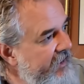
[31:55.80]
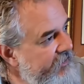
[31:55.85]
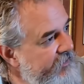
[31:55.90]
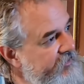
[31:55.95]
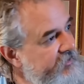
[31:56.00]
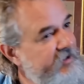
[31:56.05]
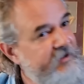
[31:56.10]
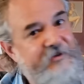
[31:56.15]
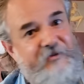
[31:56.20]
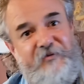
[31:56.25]
I
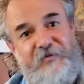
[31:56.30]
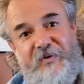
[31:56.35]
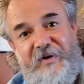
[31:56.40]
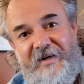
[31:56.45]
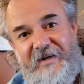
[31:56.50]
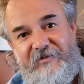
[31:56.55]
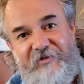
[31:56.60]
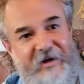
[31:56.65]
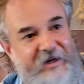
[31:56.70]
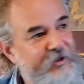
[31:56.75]
looked in the
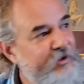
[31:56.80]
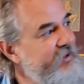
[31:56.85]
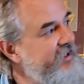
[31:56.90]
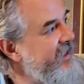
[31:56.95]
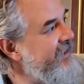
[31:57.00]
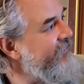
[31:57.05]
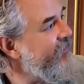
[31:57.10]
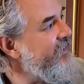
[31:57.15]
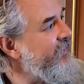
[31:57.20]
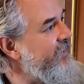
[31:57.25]
fridge. I looked
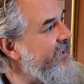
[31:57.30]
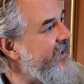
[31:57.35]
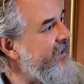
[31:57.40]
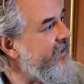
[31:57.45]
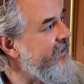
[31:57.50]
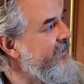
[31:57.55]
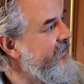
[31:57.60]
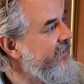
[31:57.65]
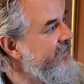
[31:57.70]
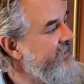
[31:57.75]

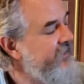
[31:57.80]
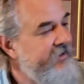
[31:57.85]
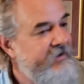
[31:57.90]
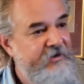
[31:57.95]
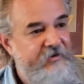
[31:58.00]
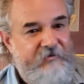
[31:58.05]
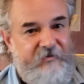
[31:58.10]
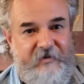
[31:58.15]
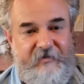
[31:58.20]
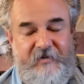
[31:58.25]
everywhere.
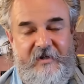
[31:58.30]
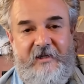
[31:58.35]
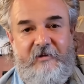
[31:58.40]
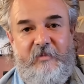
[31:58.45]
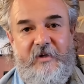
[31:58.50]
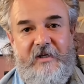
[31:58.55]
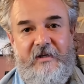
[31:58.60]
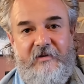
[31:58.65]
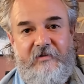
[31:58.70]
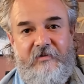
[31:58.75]
15
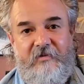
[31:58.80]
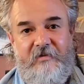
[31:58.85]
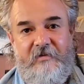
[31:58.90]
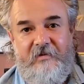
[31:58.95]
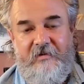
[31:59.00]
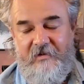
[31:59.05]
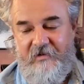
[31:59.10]
minutes.